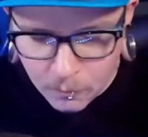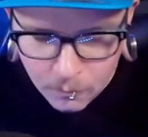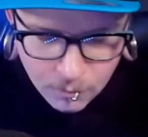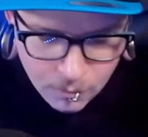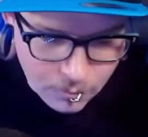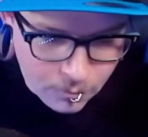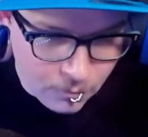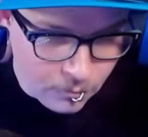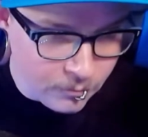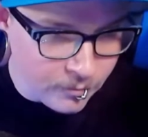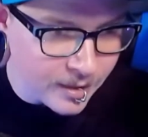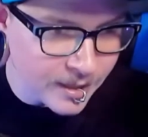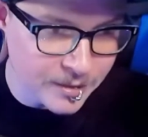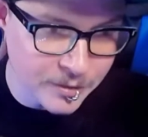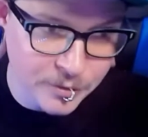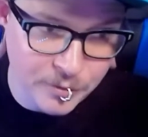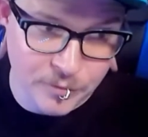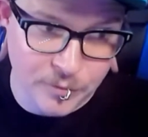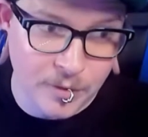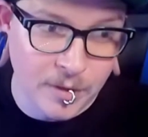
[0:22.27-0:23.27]
Whoa,
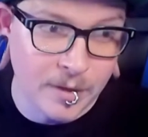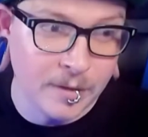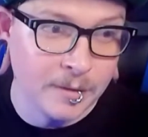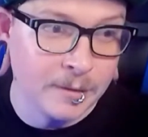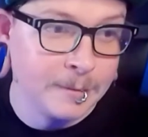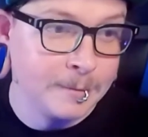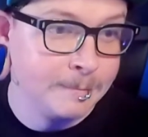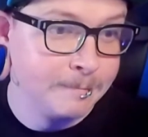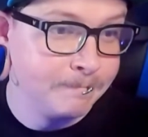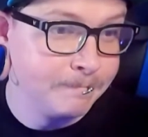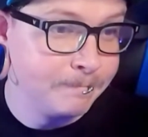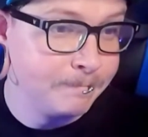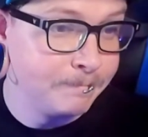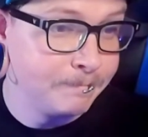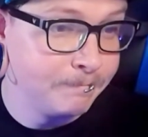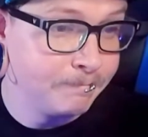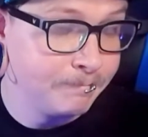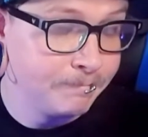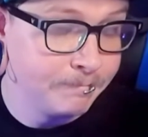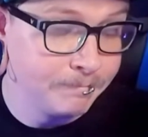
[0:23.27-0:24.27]
that's strong.
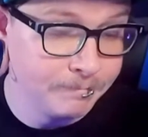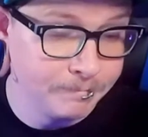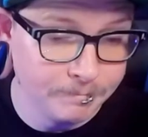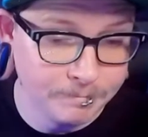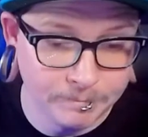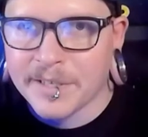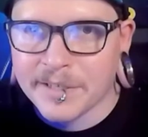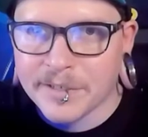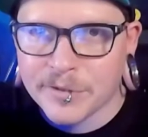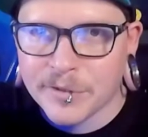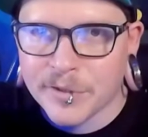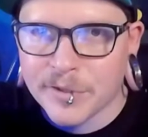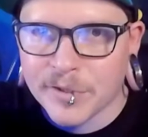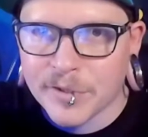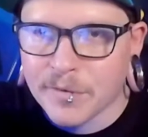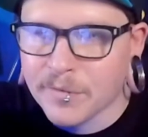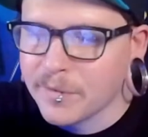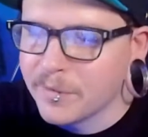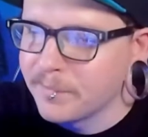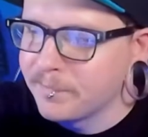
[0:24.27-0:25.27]
Kidding, it's just
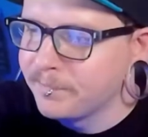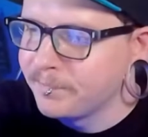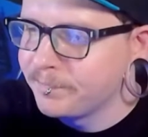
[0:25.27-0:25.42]
soda.